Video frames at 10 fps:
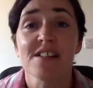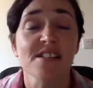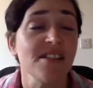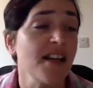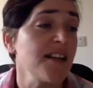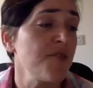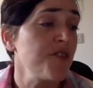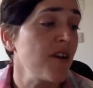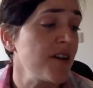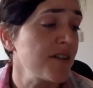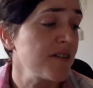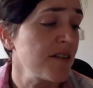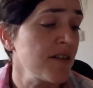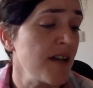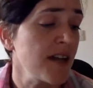as I said, every night
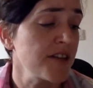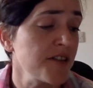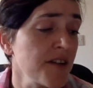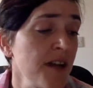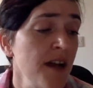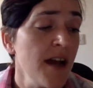until the election.